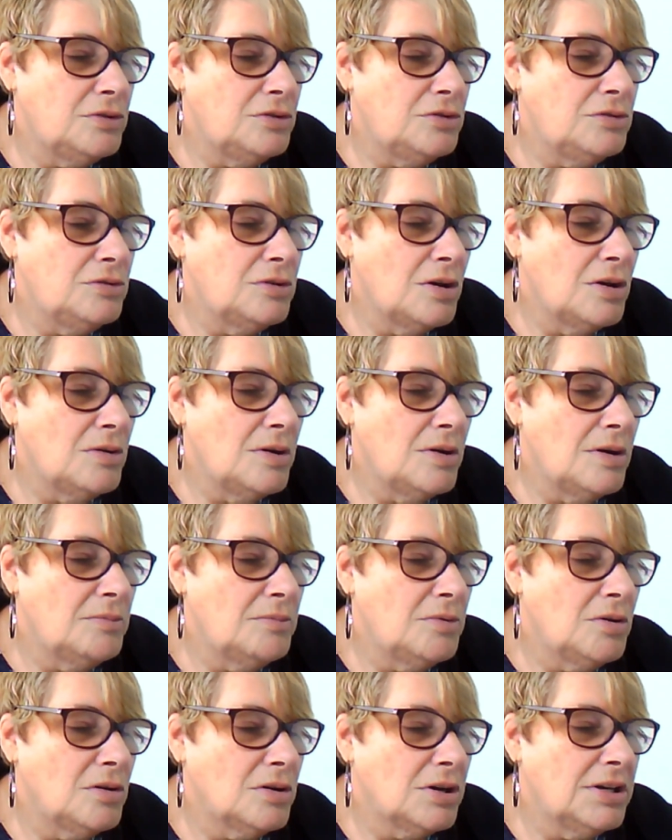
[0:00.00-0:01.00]
You know how I'm
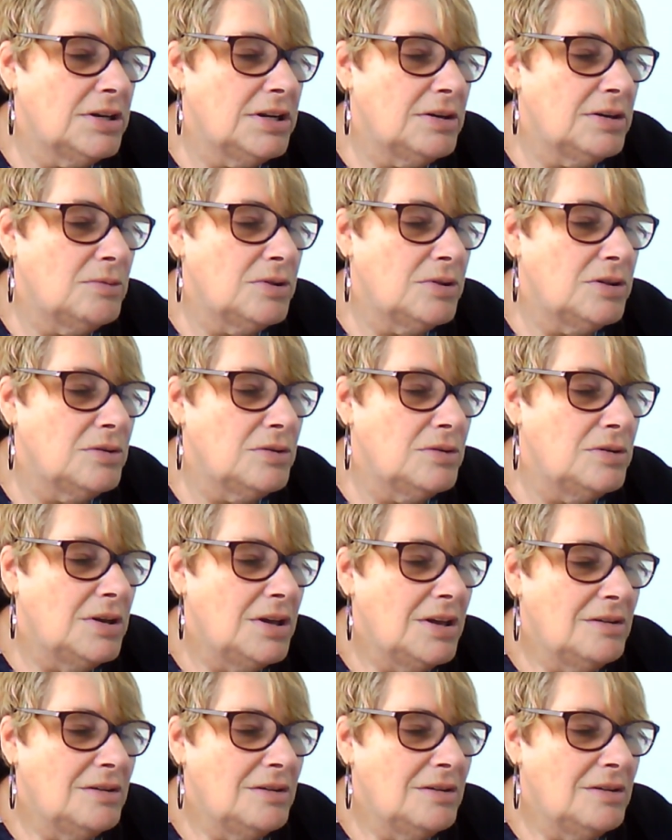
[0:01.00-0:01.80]
not kidding with you.